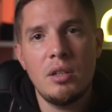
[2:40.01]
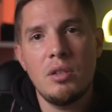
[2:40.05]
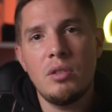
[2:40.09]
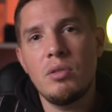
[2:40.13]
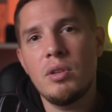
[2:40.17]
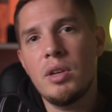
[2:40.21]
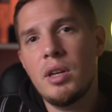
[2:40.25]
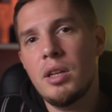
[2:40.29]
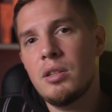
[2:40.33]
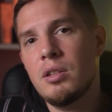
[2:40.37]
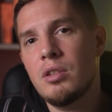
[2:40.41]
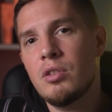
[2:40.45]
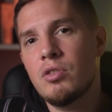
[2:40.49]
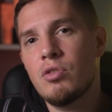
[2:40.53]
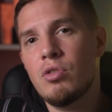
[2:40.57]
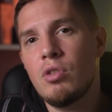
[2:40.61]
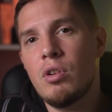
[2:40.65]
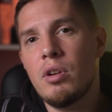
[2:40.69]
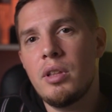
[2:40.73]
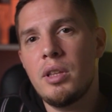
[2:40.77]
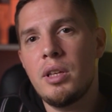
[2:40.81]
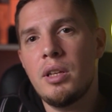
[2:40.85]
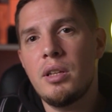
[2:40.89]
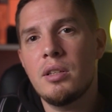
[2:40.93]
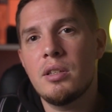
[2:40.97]
you get to
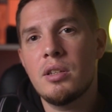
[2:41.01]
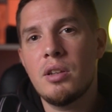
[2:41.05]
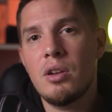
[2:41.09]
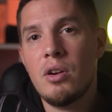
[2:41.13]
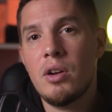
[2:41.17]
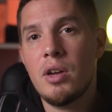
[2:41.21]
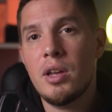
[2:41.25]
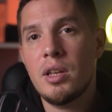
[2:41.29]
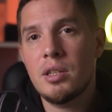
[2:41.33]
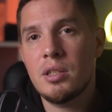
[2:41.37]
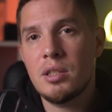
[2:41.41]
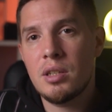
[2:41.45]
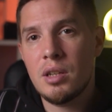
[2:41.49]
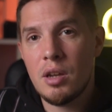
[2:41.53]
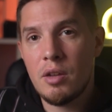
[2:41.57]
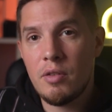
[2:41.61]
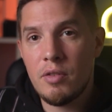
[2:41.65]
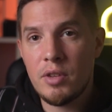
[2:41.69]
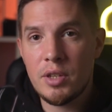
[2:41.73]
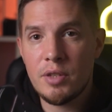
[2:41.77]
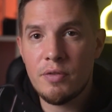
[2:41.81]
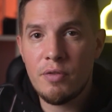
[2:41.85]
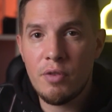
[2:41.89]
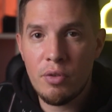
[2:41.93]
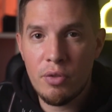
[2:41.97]
try the entire
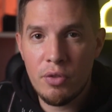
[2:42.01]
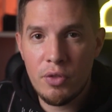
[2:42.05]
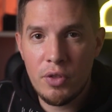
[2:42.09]
service for